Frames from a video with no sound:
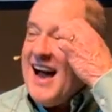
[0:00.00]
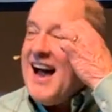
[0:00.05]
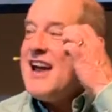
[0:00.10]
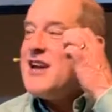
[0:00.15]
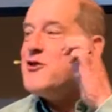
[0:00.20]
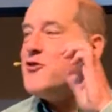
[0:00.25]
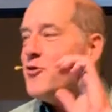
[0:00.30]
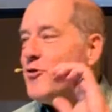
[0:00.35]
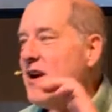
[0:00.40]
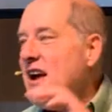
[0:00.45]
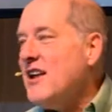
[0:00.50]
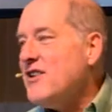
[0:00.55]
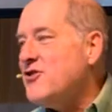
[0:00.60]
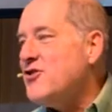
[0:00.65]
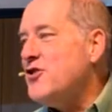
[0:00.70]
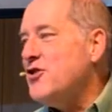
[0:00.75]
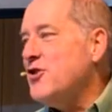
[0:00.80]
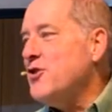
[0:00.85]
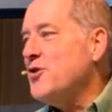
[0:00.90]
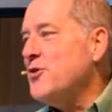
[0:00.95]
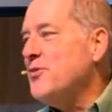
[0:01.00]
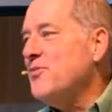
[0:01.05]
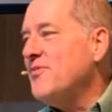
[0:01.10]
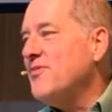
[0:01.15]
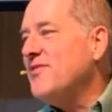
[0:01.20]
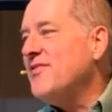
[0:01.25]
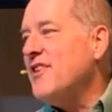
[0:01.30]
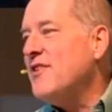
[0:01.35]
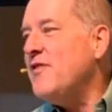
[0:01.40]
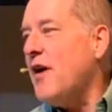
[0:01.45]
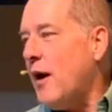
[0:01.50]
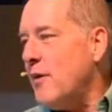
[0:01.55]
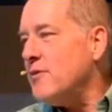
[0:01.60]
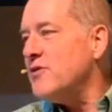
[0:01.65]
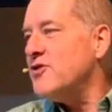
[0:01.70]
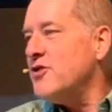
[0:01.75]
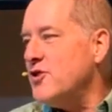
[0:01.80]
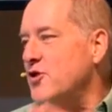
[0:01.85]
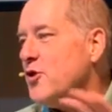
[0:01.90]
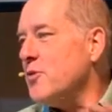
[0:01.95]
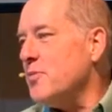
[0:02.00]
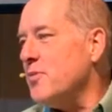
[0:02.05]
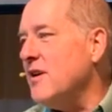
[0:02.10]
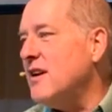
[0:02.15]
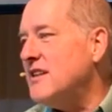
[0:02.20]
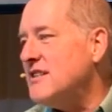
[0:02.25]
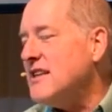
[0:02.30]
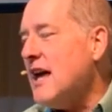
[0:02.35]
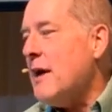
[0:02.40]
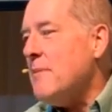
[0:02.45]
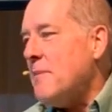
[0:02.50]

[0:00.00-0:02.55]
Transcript: I grant you, if I was in your place,